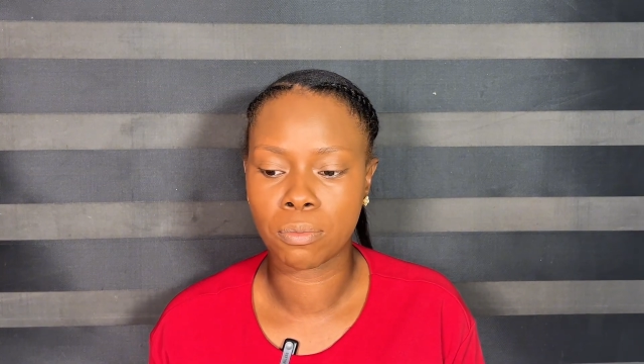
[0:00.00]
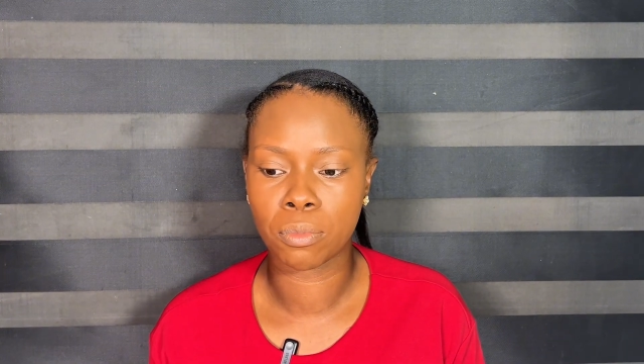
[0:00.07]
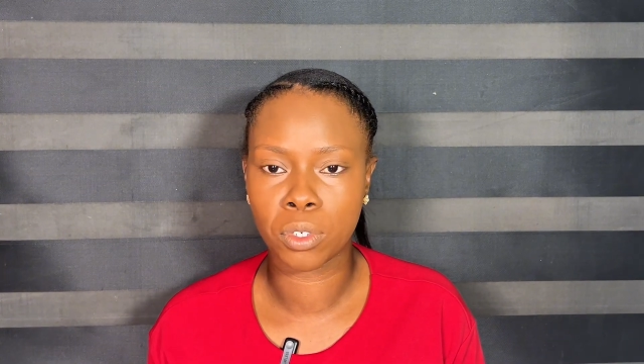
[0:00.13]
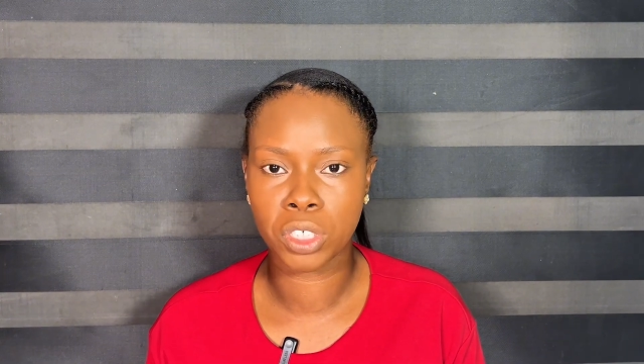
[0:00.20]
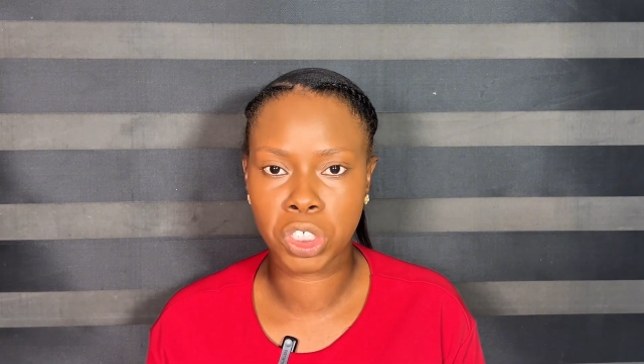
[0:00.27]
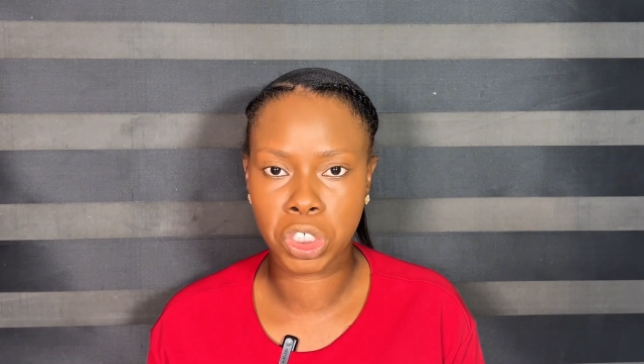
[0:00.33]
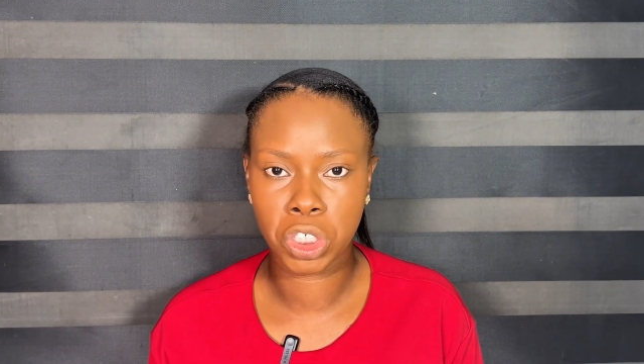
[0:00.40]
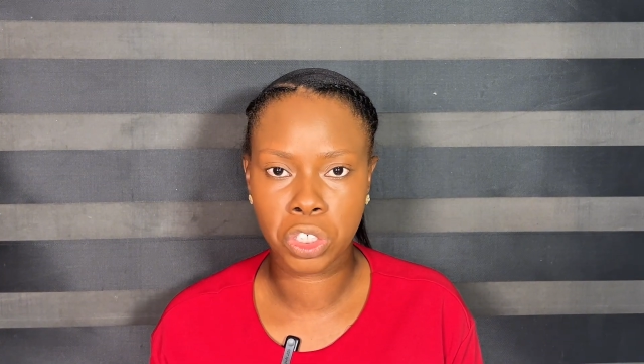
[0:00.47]
but
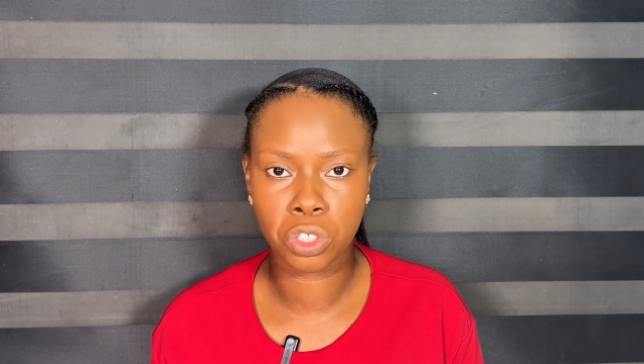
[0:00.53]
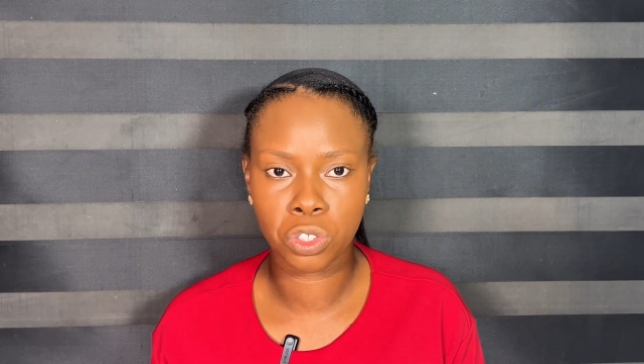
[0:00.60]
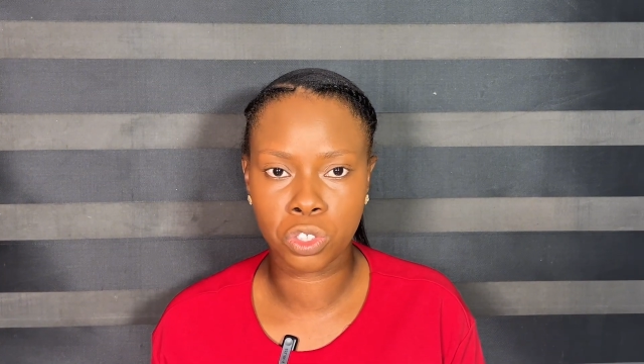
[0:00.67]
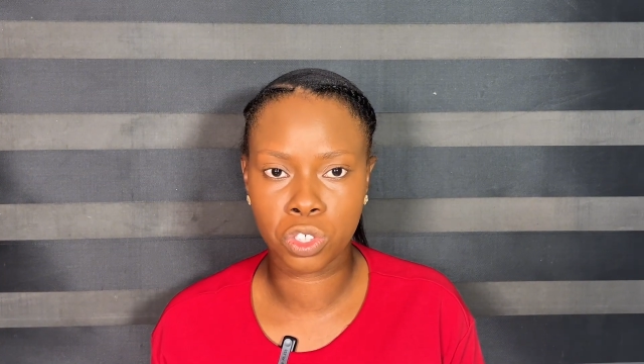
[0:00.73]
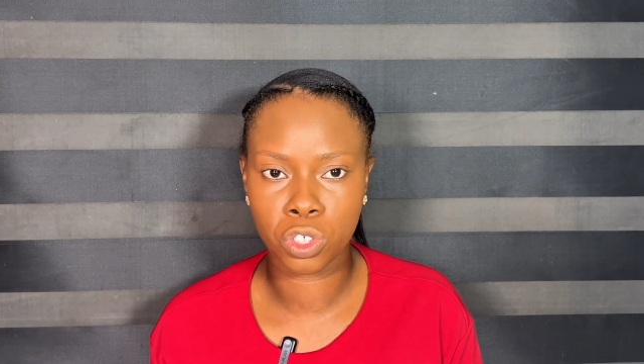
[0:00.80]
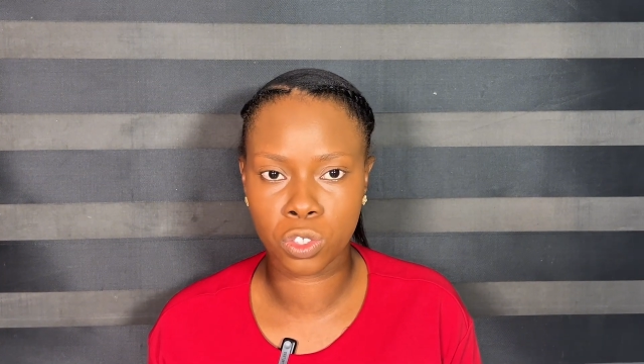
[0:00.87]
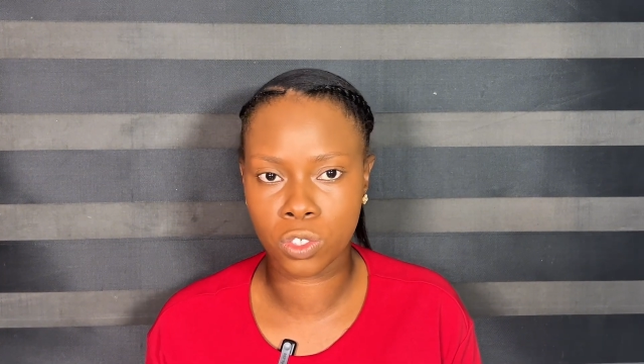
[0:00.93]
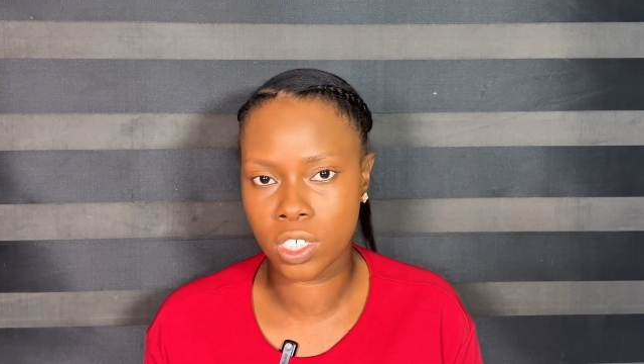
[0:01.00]
ensure you
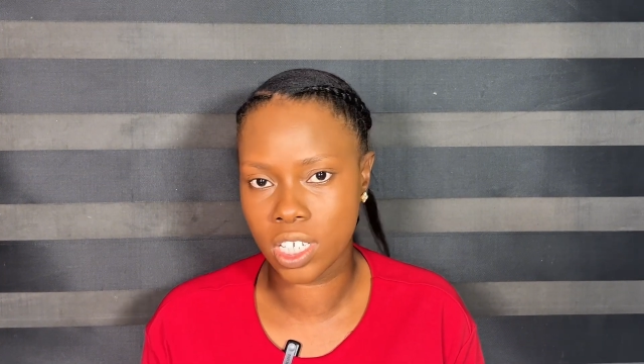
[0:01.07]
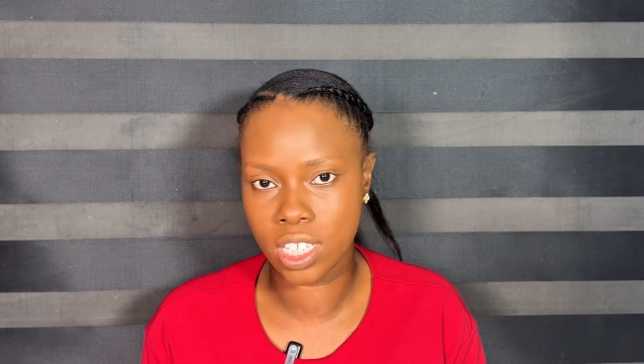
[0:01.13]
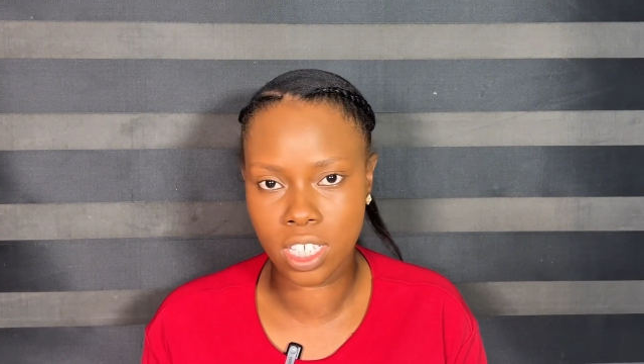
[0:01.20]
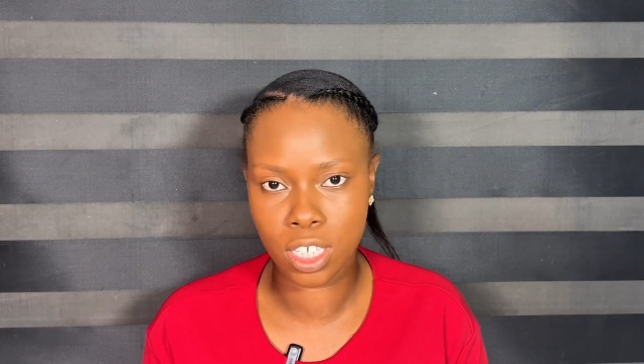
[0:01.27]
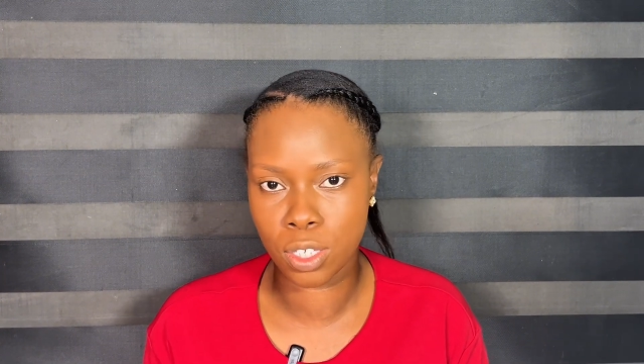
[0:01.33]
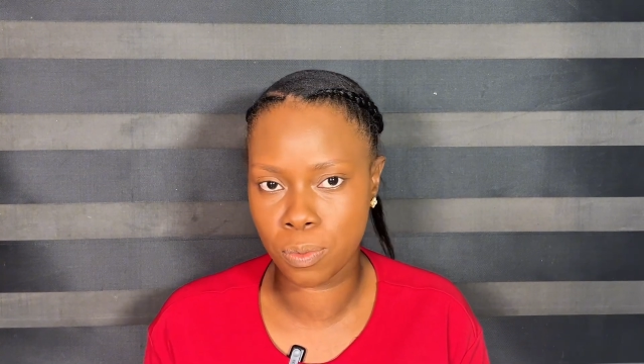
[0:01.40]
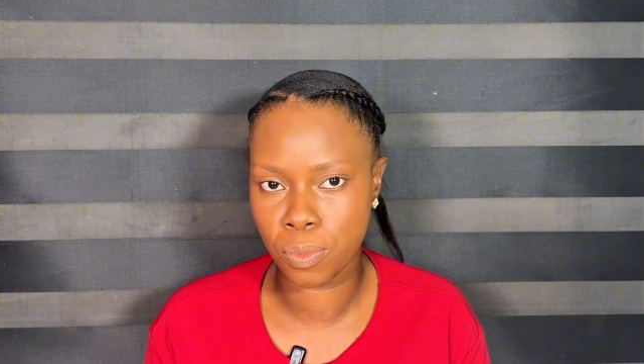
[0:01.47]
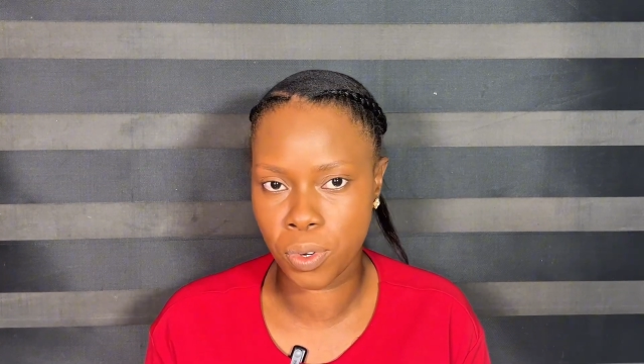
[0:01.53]
use your
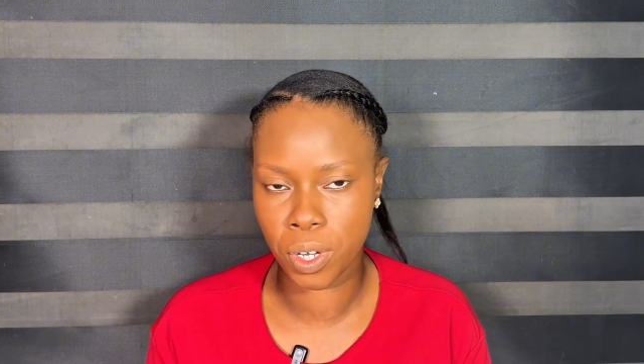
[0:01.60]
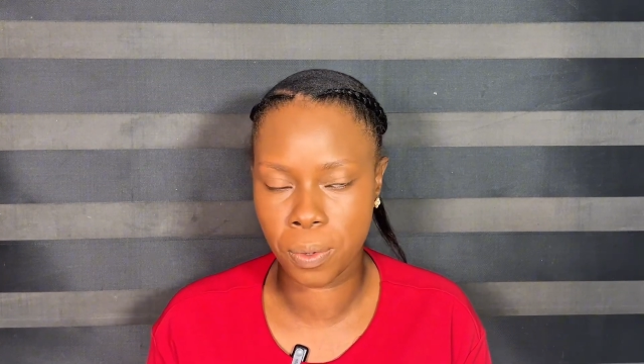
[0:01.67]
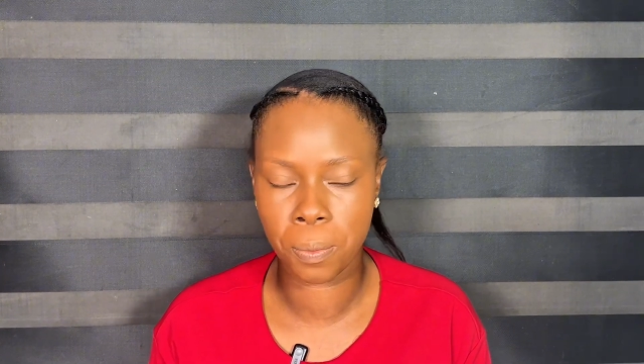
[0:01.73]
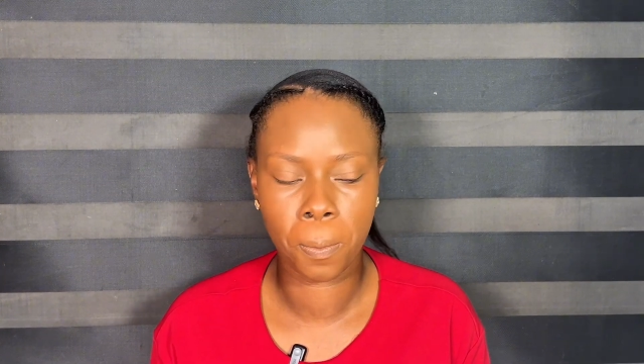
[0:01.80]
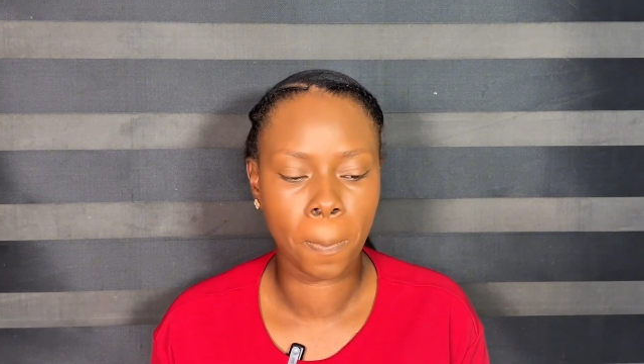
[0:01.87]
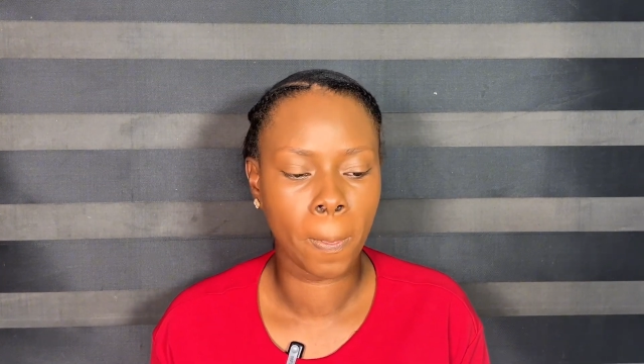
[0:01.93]
setting spray.